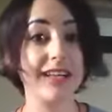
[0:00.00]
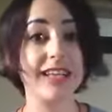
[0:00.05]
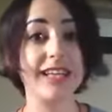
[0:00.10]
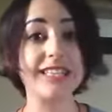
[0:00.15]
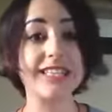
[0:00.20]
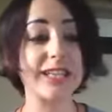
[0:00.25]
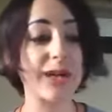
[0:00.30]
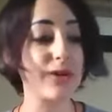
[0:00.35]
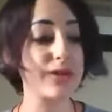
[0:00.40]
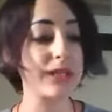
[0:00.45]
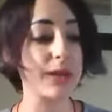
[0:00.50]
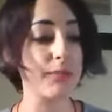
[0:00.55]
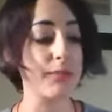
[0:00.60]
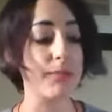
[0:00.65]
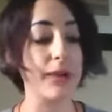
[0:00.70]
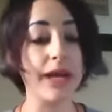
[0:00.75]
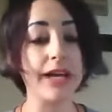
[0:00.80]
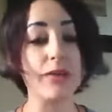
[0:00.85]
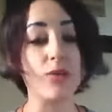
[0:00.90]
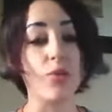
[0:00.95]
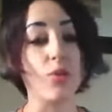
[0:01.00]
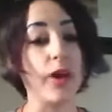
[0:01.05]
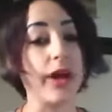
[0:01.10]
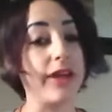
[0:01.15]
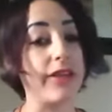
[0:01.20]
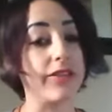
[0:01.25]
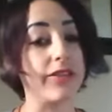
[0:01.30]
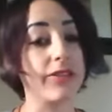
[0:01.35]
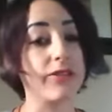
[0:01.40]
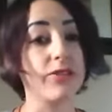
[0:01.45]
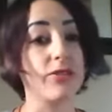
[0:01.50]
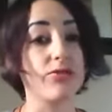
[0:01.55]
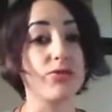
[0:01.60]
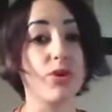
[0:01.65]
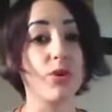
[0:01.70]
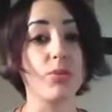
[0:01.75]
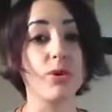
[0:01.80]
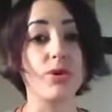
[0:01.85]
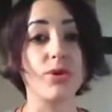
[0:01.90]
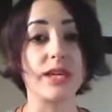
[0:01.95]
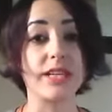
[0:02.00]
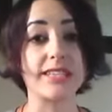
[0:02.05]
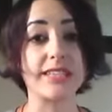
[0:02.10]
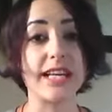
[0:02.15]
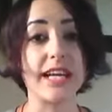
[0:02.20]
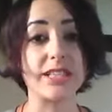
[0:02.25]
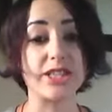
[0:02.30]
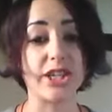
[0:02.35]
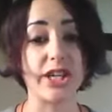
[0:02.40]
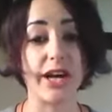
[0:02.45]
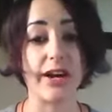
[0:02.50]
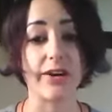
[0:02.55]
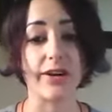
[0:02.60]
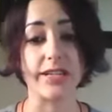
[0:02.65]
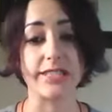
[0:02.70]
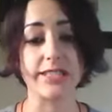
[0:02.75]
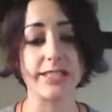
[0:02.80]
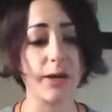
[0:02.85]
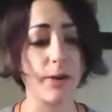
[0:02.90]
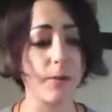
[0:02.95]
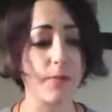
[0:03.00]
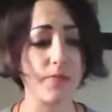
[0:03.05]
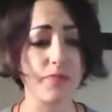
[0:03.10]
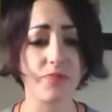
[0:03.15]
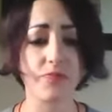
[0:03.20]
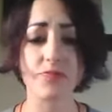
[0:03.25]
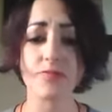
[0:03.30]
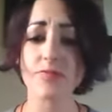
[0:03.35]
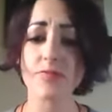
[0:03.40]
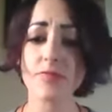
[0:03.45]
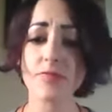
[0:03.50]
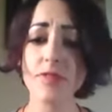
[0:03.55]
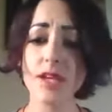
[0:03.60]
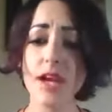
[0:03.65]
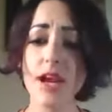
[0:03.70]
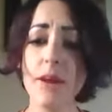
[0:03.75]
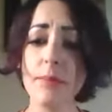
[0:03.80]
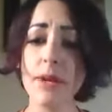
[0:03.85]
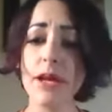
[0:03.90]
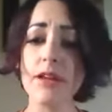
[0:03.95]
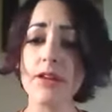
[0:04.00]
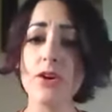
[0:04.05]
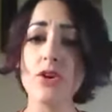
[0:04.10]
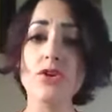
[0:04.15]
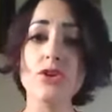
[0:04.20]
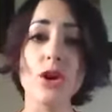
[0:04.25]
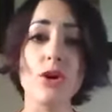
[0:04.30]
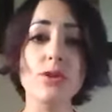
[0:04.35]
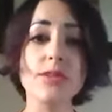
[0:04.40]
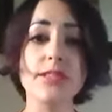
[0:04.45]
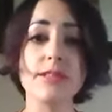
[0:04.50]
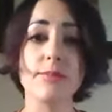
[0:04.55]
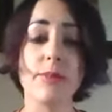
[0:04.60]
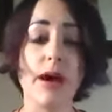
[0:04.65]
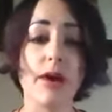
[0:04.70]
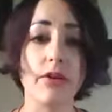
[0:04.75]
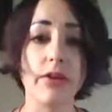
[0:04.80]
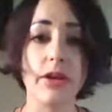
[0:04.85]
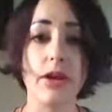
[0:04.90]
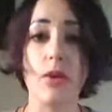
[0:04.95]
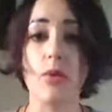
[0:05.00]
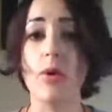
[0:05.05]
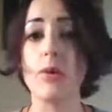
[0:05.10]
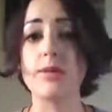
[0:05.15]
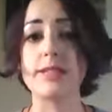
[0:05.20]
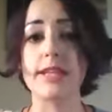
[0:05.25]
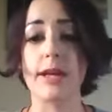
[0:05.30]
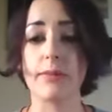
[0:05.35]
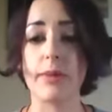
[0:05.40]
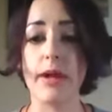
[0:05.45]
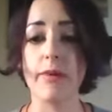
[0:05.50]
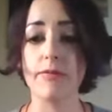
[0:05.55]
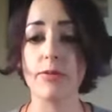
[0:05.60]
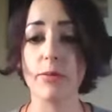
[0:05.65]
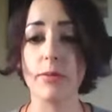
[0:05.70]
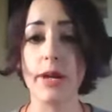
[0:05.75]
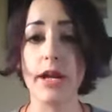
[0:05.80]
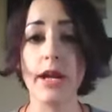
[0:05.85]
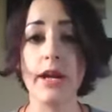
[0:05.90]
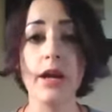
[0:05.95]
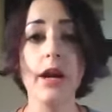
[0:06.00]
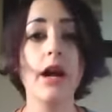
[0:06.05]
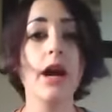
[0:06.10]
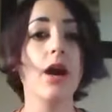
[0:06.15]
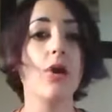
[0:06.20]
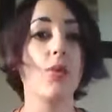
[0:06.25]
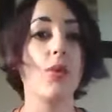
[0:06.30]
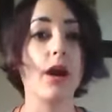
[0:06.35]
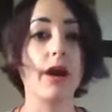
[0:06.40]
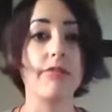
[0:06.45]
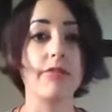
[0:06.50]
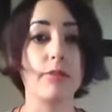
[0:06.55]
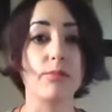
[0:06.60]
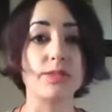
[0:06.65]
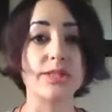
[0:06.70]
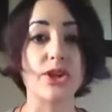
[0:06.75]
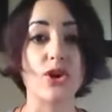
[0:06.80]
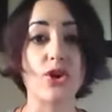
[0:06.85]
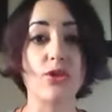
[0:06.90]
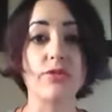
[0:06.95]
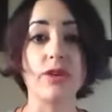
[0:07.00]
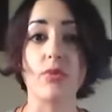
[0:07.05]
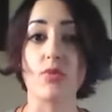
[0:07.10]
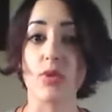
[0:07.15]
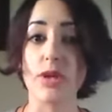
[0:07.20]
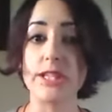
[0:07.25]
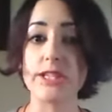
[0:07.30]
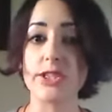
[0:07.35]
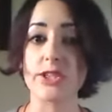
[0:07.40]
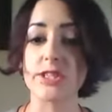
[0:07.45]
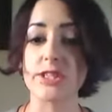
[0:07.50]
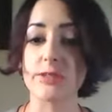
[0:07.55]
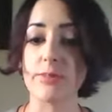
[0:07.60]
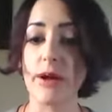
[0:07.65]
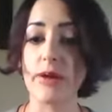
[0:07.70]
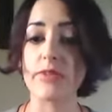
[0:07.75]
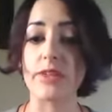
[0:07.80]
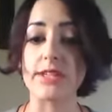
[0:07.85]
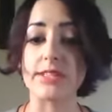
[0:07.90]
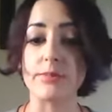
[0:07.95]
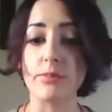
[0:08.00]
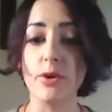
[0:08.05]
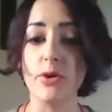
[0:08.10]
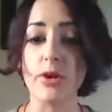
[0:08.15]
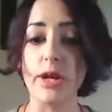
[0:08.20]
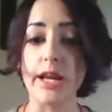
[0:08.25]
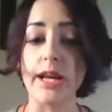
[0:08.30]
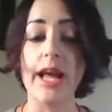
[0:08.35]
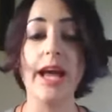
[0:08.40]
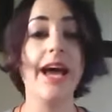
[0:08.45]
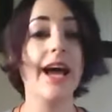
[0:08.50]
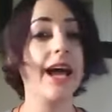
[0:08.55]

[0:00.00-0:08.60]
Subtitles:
this goes a bit with the full moon in Sagittarius. So I made a little notes about, you know, what was coming up for me, what I've observed and researched about this moon, and